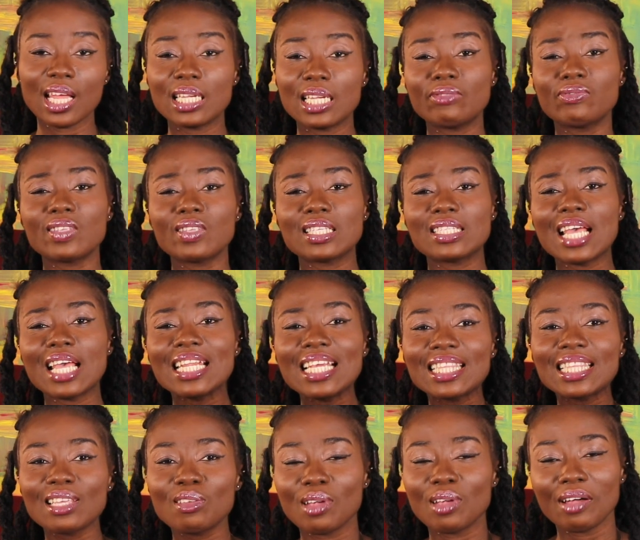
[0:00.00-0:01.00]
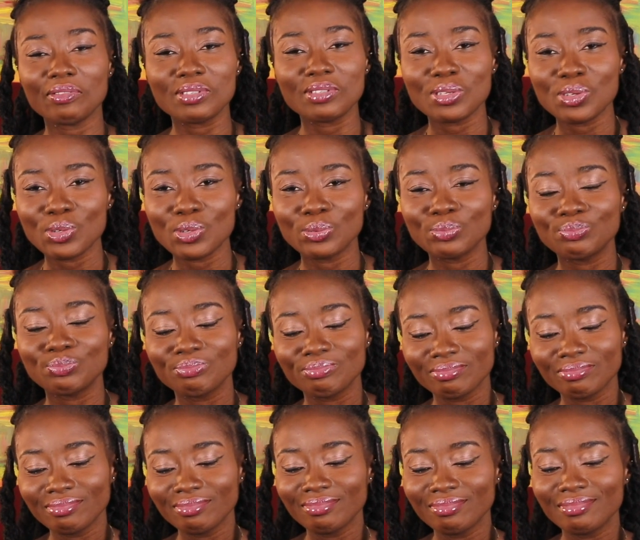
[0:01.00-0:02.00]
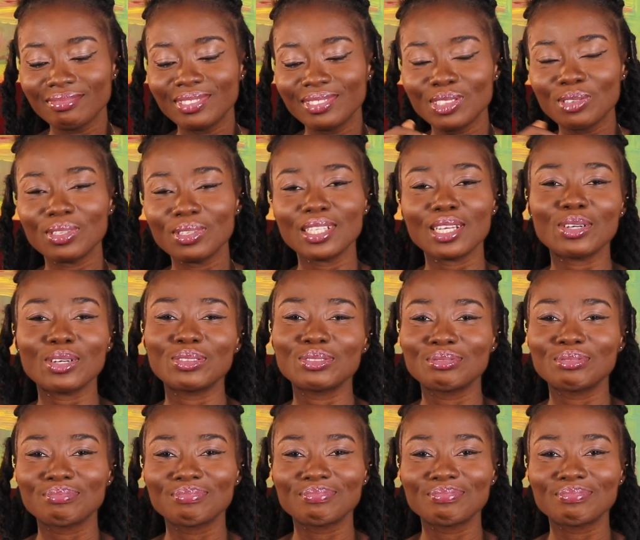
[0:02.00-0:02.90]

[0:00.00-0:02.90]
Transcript: And if there's anything you have to do, do it now.